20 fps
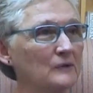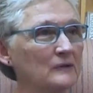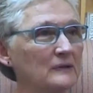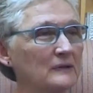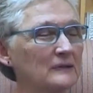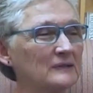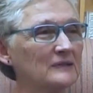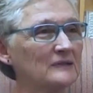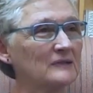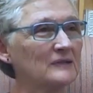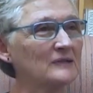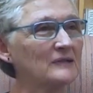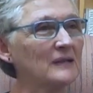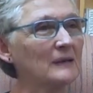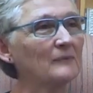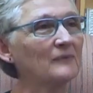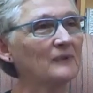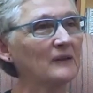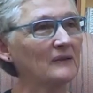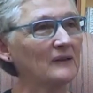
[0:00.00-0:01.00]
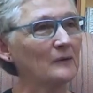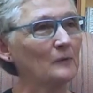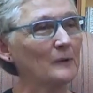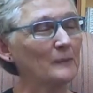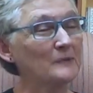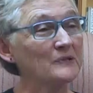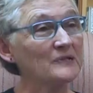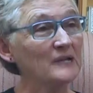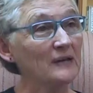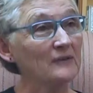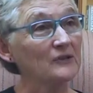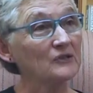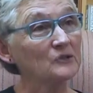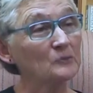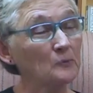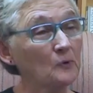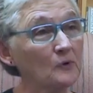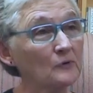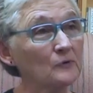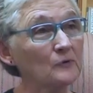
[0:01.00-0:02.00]
It's the same thing that women say in the
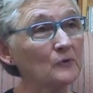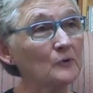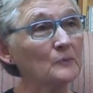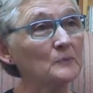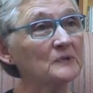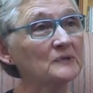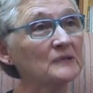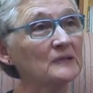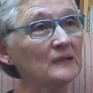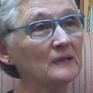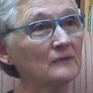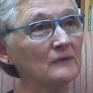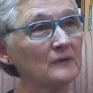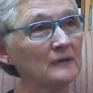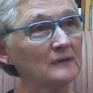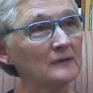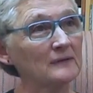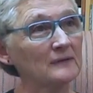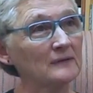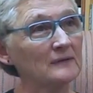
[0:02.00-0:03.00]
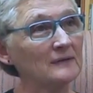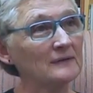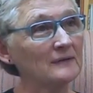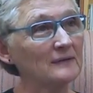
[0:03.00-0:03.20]
support groups, and then